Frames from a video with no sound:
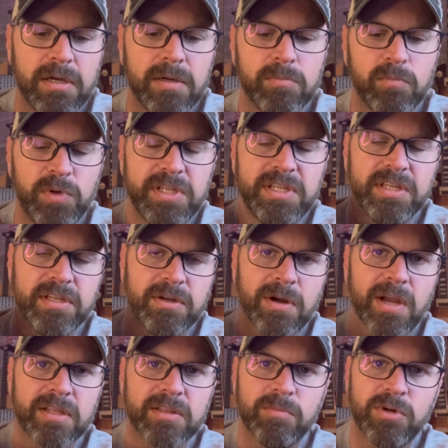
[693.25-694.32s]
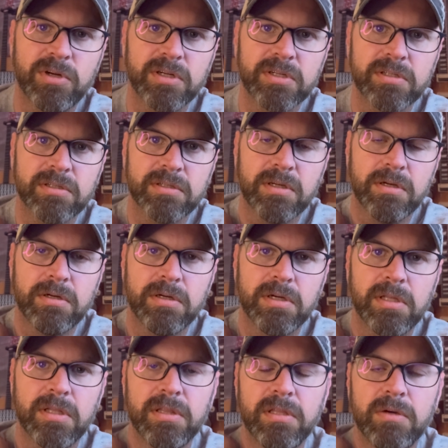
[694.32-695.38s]
We did crack the mark
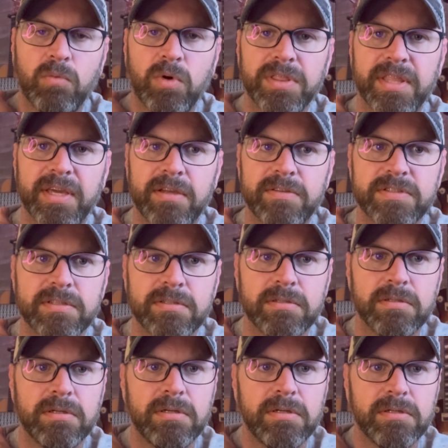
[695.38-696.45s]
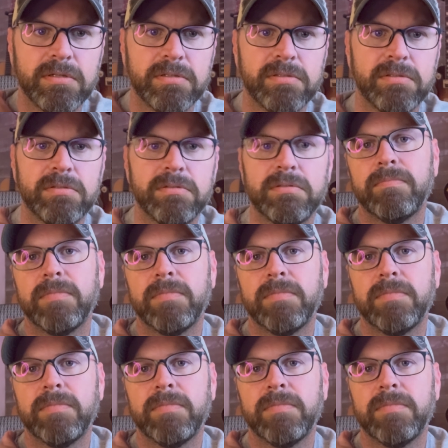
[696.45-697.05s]
on the 1,000 on